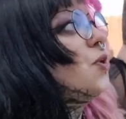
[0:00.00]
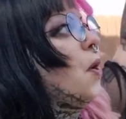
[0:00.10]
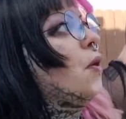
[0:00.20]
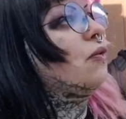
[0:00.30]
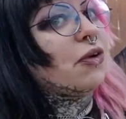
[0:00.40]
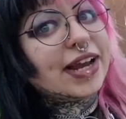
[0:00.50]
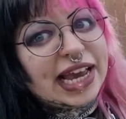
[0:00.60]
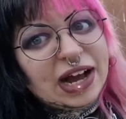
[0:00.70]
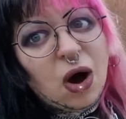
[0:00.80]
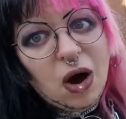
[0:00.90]
too
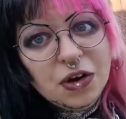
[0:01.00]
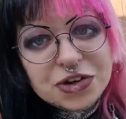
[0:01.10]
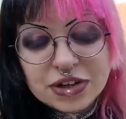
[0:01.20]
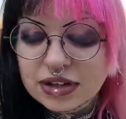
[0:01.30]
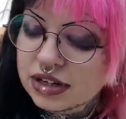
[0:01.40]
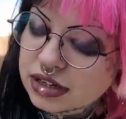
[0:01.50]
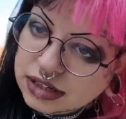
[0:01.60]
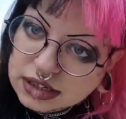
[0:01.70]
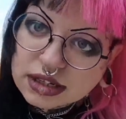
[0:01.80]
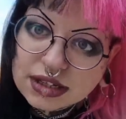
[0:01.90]
freaking hot
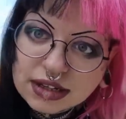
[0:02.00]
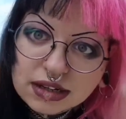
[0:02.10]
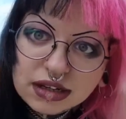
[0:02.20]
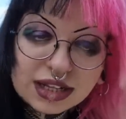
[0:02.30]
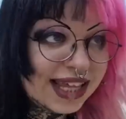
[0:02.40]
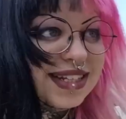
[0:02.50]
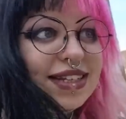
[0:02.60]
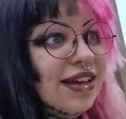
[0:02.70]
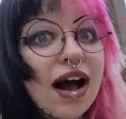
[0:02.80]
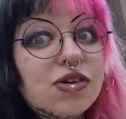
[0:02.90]

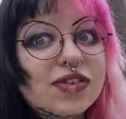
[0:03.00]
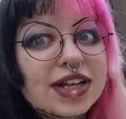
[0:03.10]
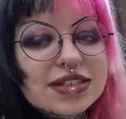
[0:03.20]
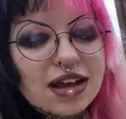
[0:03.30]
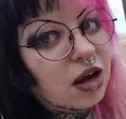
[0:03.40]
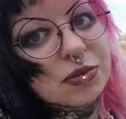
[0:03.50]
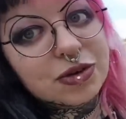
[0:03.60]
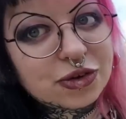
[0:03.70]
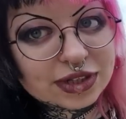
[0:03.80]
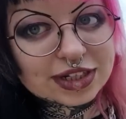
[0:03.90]
lazy outfits. I hope you
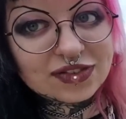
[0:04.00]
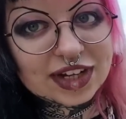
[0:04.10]
enjoyed this